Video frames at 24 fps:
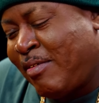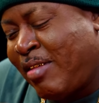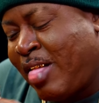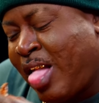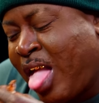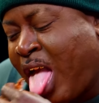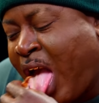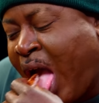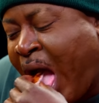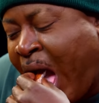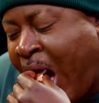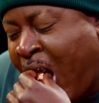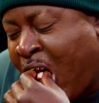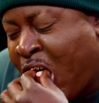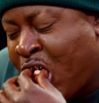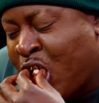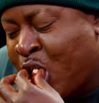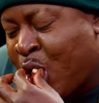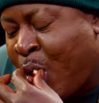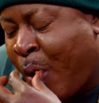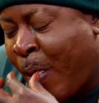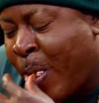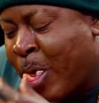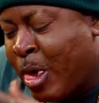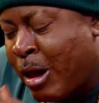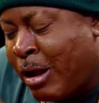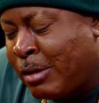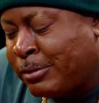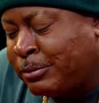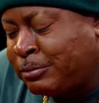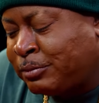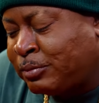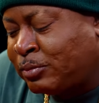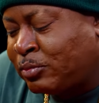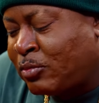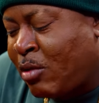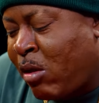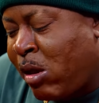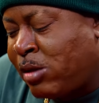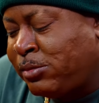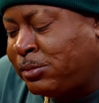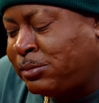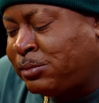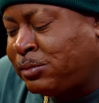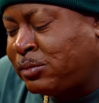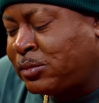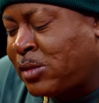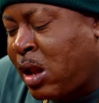the old peel,
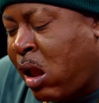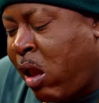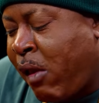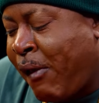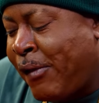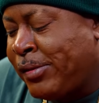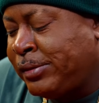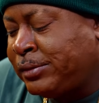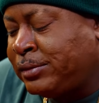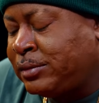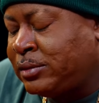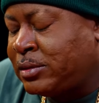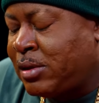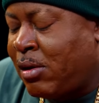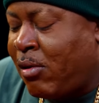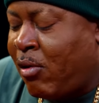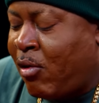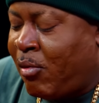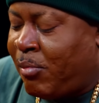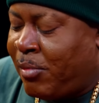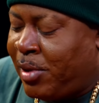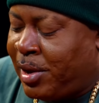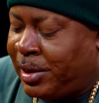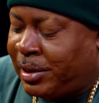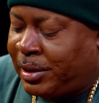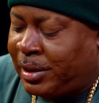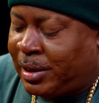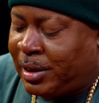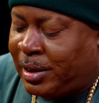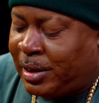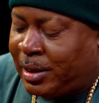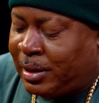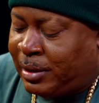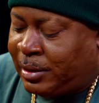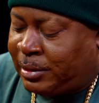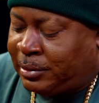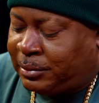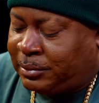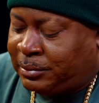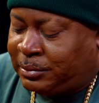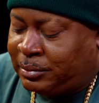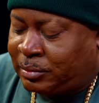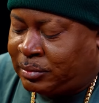and eat. Oh my God.